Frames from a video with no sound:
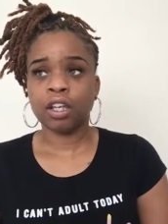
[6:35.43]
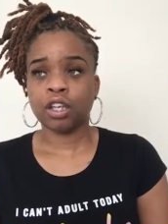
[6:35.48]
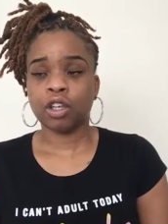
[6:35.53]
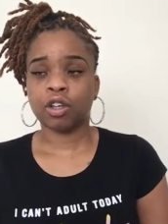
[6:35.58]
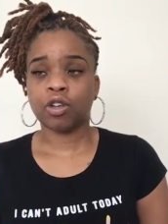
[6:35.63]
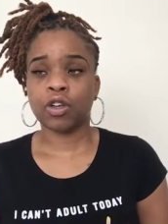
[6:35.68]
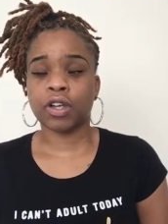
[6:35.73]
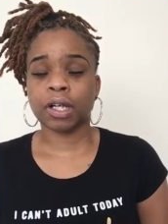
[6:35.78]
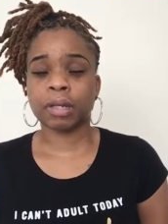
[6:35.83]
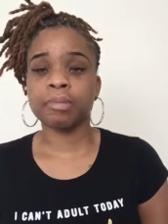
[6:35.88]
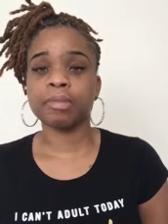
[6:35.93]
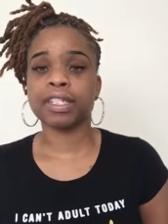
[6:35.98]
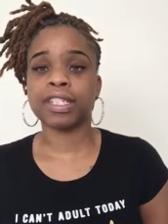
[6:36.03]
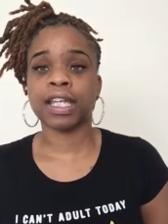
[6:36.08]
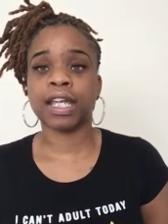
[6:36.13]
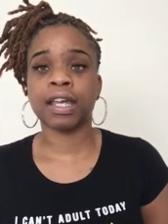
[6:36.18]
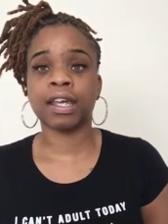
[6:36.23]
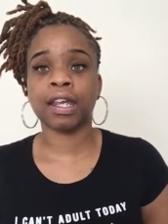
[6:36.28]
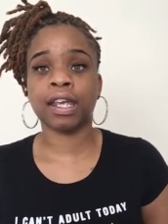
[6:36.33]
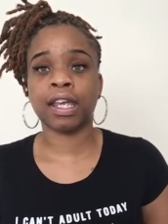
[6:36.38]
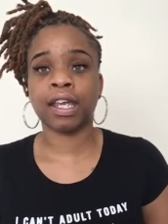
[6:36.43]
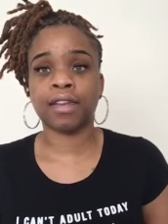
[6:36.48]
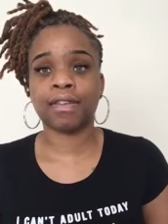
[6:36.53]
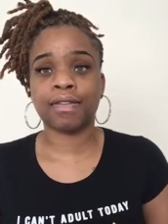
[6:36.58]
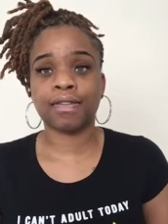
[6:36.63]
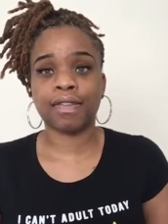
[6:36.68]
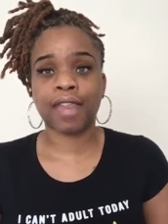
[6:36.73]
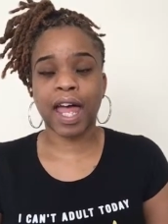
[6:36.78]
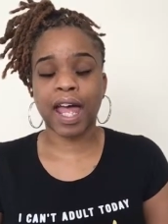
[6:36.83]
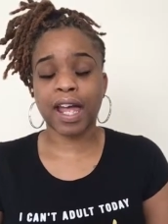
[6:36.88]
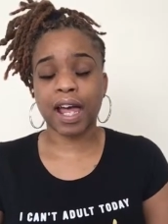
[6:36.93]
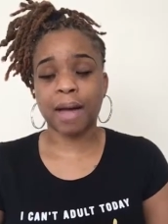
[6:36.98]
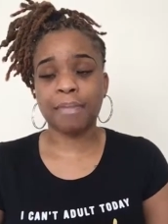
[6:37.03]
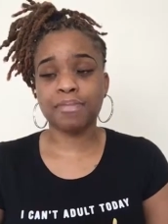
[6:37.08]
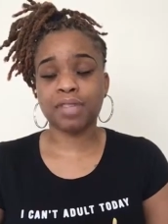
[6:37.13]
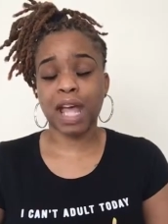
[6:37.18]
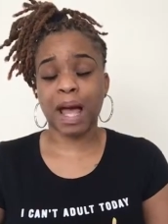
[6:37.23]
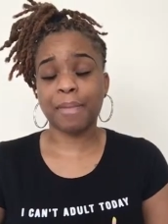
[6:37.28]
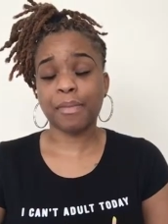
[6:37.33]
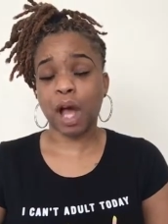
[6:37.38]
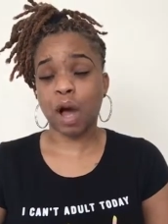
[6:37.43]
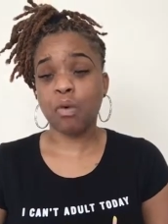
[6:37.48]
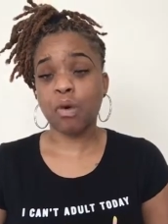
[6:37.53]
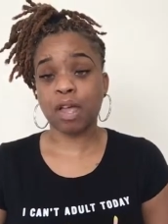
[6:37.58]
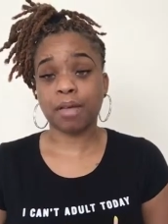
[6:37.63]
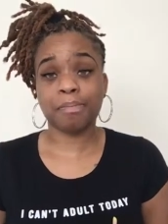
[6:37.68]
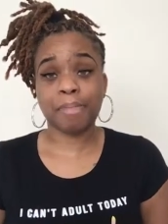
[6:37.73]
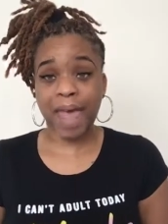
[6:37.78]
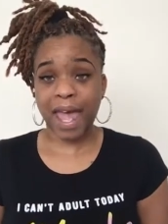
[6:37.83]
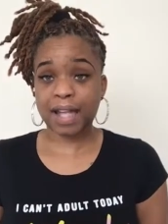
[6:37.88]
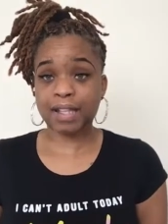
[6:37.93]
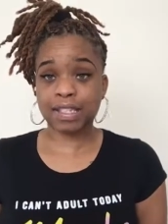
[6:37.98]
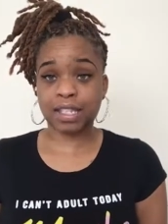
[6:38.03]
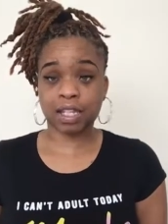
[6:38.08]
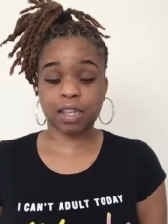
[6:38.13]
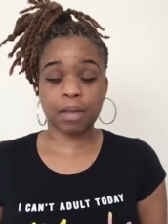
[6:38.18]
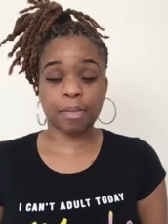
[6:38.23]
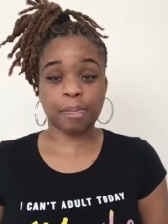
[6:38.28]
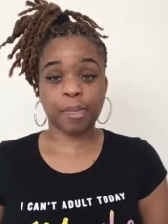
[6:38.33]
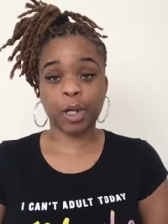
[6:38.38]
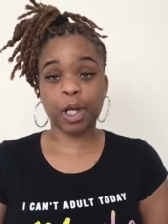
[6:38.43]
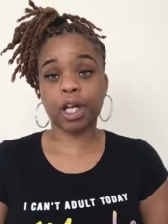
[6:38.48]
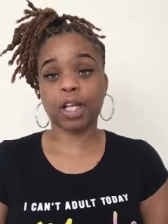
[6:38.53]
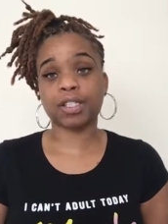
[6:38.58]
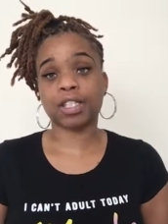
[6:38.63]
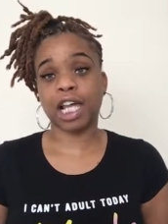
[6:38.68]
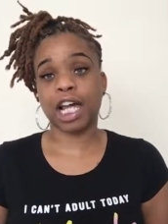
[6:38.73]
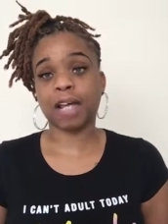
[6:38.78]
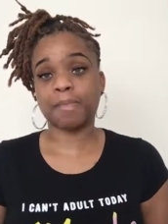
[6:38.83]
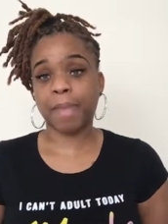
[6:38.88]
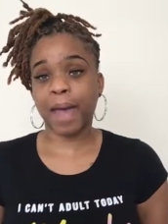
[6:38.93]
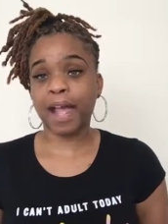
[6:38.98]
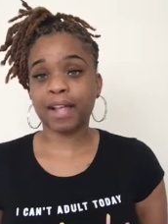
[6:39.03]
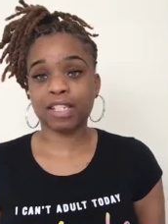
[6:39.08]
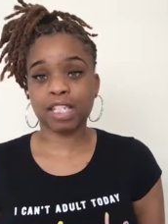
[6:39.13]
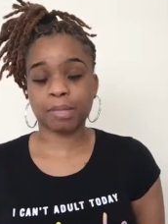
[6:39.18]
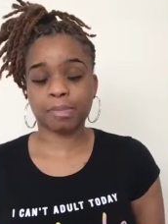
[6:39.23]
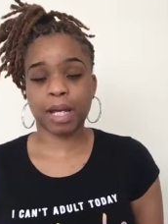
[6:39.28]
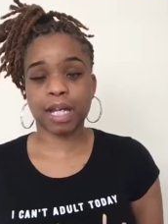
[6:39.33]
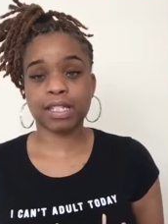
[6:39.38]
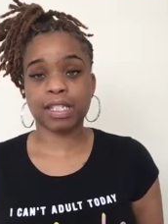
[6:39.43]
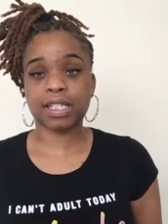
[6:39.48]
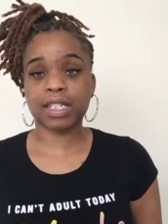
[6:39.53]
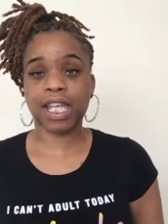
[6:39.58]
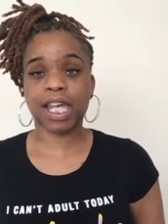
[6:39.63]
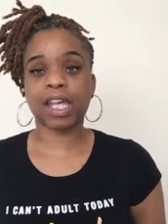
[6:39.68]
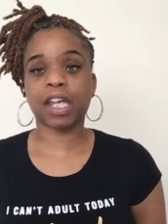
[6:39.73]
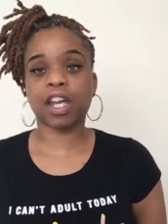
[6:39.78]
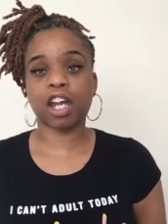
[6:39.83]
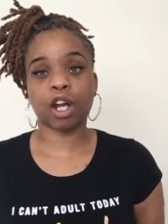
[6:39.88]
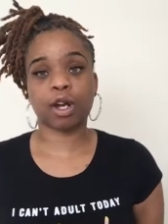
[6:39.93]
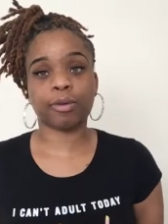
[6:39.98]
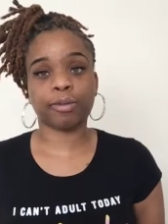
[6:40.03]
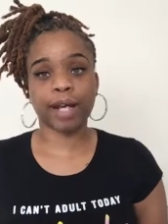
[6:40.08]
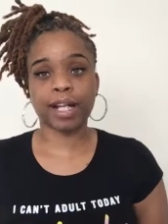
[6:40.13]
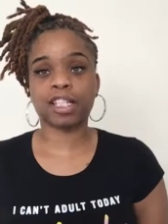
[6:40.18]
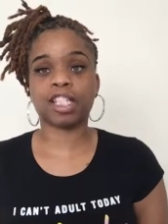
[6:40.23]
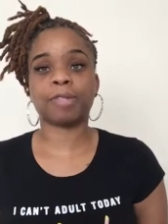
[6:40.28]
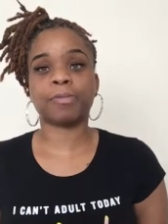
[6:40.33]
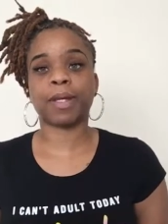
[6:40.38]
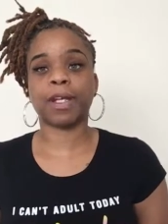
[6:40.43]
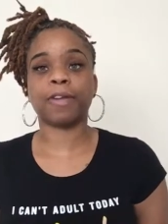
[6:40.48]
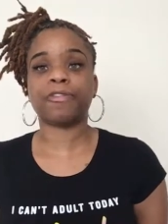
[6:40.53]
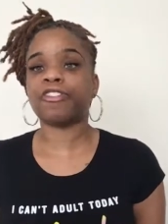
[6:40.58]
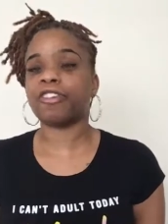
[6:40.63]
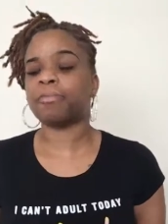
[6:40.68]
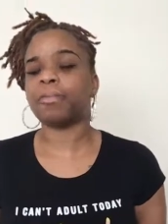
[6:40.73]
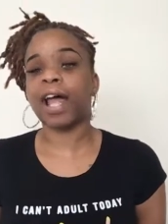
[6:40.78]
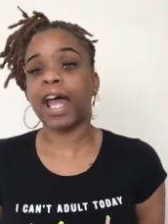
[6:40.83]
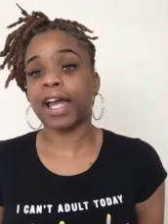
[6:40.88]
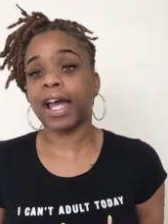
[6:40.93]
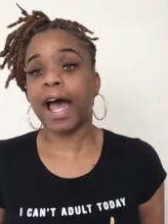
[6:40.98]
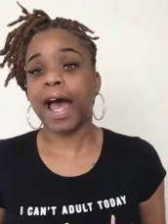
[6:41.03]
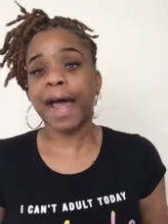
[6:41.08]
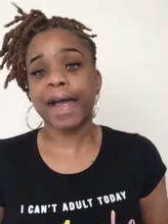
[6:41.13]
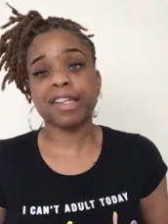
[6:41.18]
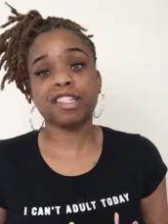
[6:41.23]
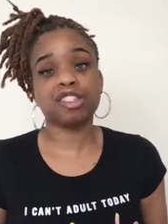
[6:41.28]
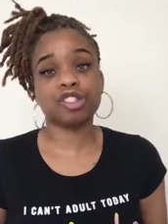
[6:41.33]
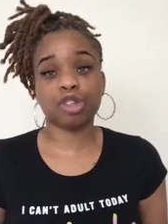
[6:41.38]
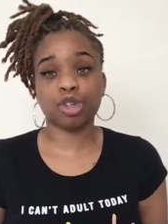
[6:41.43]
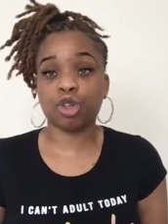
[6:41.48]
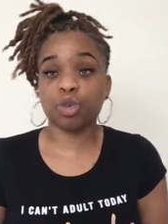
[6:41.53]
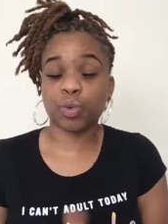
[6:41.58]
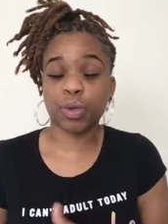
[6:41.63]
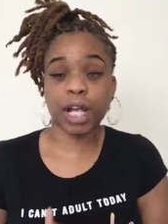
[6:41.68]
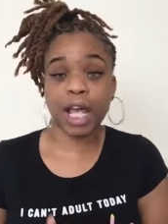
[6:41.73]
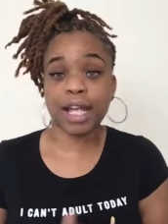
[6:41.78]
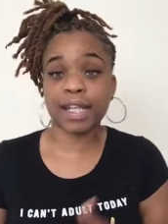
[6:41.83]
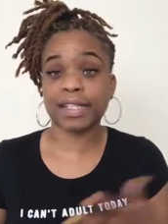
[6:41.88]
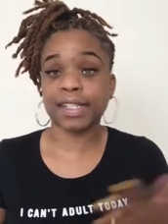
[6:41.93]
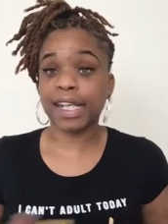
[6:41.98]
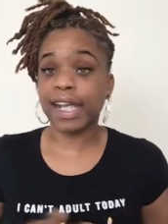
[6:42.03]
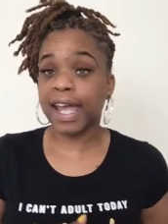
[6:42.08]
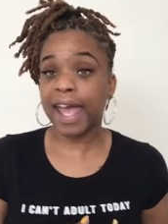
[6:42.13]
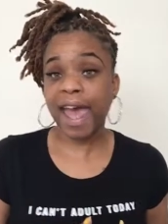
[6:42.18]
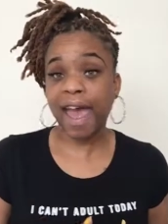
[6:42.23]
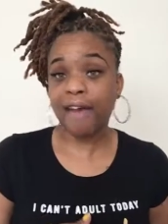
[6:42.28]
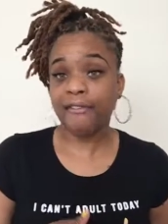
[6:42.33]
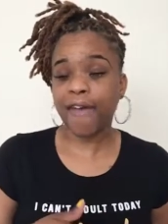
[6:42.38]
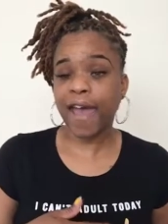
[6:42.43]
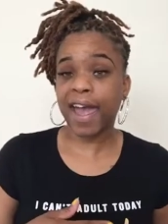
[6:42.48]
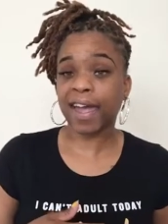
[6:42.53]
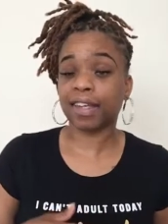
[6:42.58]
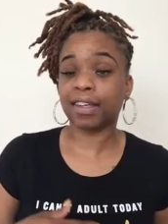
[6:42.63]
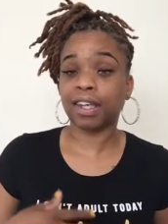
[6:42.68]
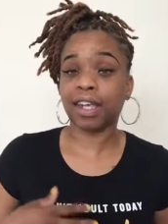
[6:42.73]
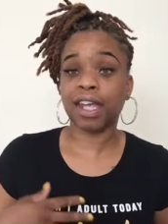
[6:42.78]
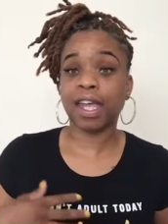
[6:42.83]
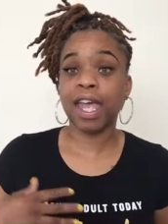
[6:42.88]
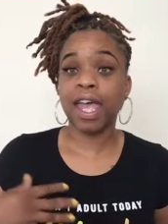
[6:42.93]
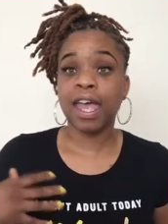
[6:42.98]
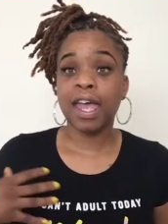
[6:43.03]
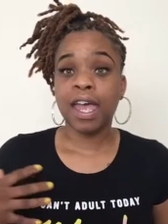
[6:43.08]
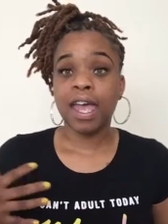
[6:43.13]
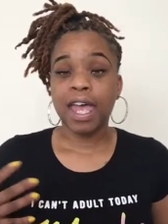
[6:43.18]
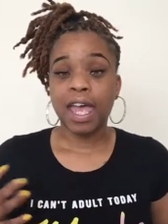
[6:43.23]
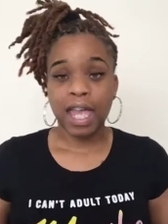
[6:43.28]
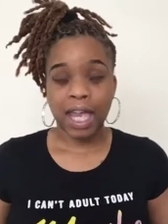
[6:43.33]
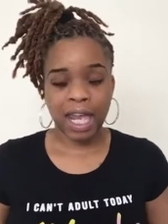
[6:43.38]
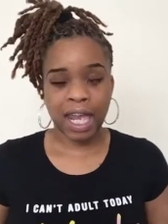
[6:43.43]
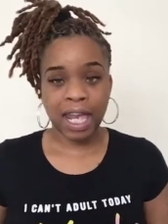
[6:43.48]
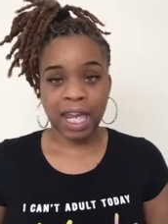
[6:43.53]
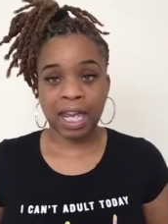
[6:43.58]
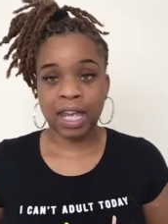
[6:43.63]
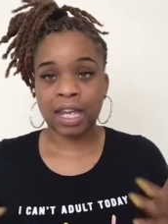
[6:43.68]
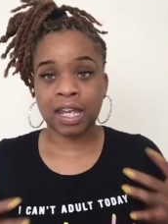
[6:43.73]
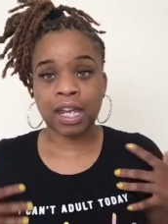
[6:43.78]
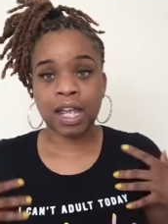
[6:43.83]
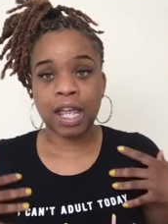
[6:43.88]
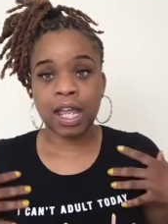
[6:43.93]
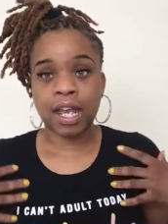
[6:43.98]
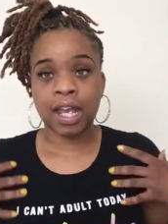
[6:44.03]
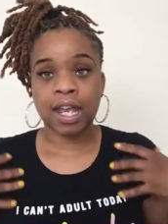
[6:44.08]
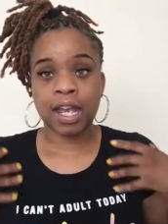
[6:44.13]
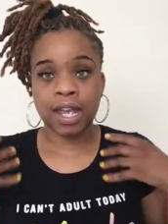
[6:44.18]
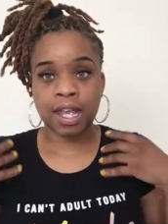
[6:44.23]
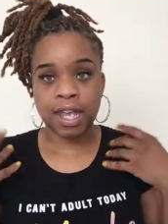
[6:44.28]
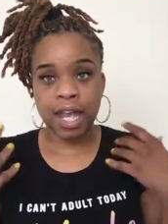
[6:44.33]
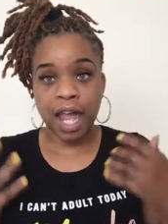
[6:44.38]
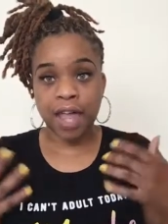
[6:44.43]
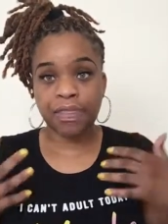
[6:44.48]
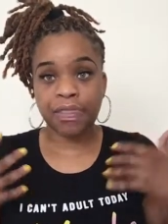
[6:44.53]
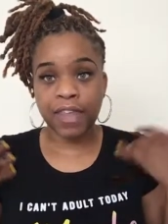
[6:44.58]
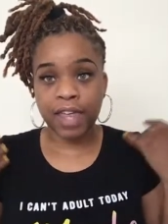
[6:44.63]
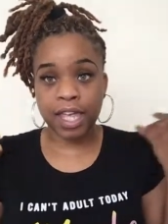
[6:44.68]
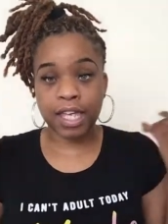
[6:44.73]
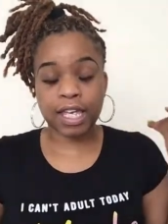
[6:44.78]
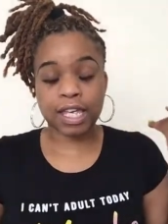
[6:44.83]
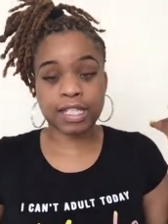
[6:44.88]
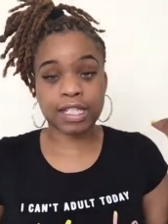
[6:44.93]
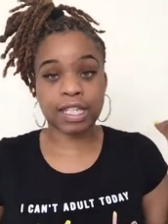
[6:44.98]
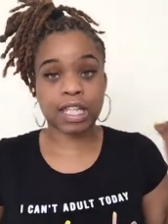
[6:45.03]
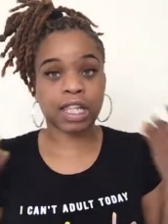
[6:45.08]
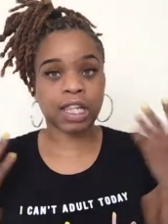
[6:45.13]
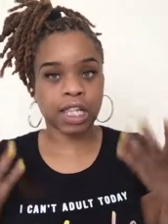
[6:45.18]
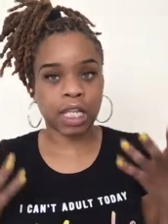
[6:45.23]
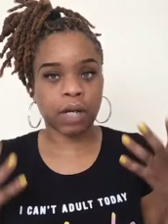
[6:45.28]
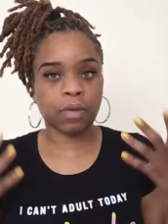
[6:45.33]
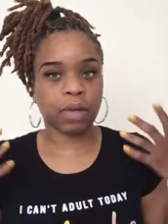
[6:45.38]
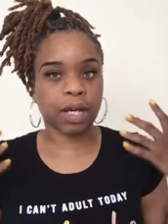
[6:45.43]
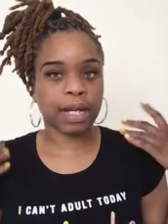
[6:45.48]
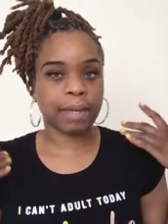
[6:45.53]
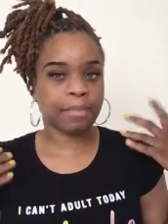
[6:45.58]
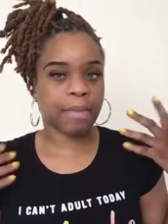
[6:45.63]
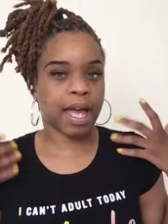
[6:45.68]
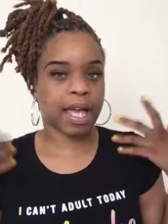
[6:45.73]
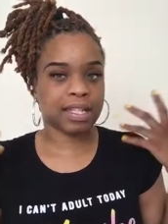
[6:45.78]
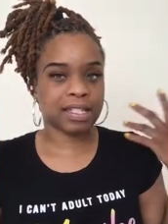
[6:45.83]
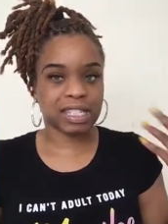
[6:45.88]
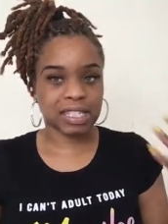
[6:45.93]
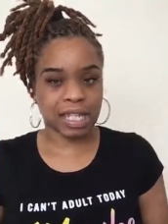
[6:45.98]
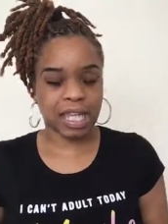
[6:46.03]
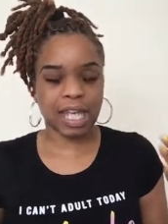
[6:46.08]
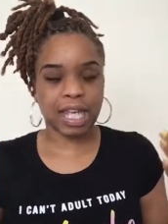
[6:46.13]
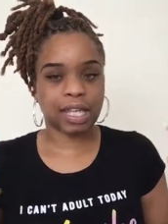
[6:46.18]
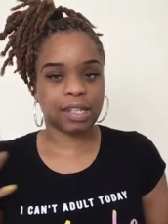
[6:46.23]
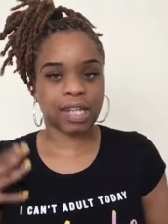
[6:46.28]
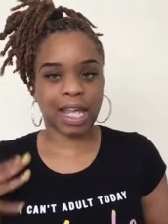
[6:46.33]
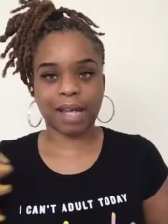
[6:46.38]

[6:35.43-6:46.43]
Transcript: You know what I'm saying? And like, I'm, I'm, I went back to the books, like back to my skincare regimen from like high school when I did have acne and nothing is clearing my skin.